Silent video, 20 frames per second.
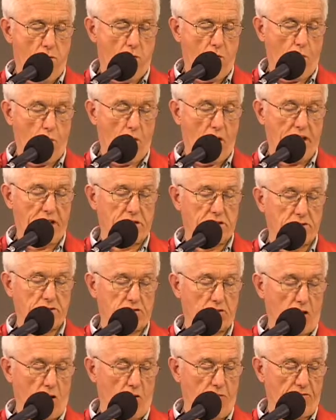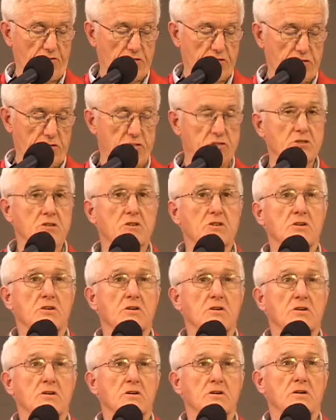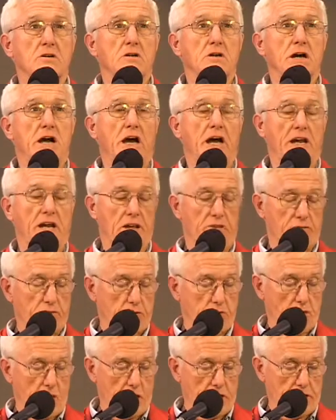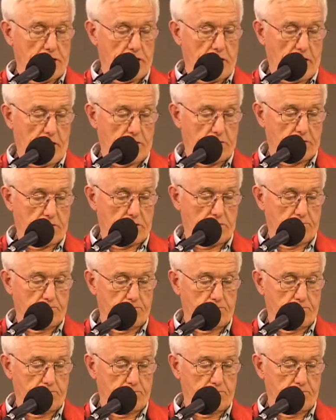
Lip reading: whales, dolphins, and even crocodiles.